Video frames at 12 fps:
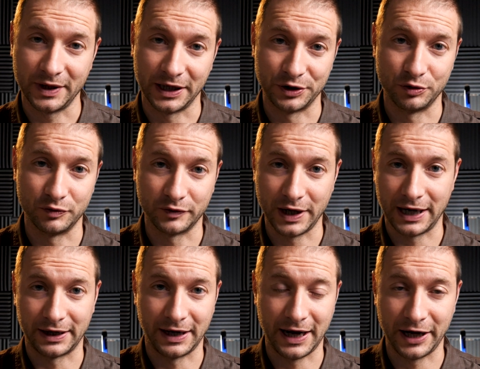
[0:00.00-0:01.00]
and you've
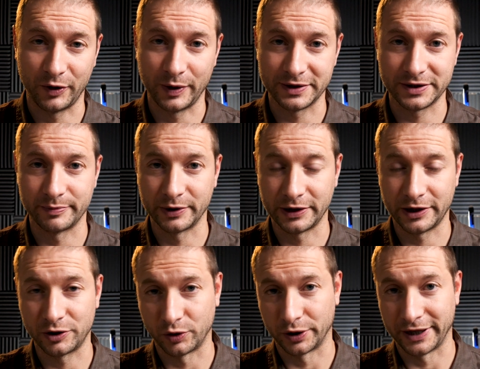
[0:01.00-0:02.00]
got an iOS
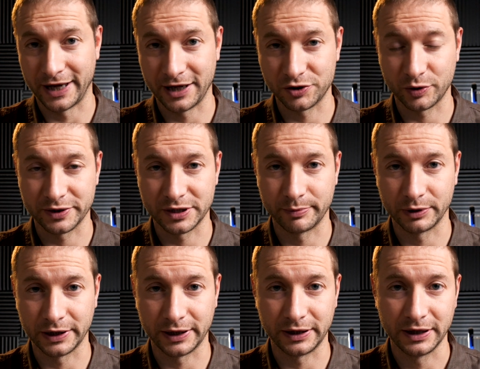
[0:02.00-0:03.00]
simulator or an Android
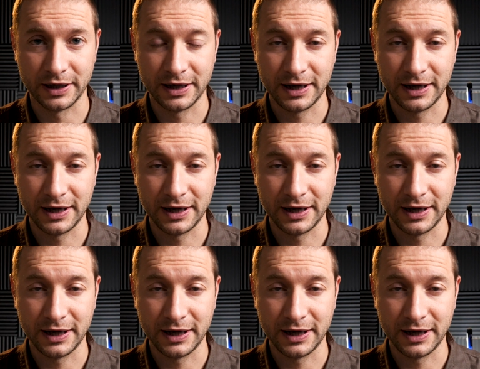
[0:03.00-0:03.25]
simulator.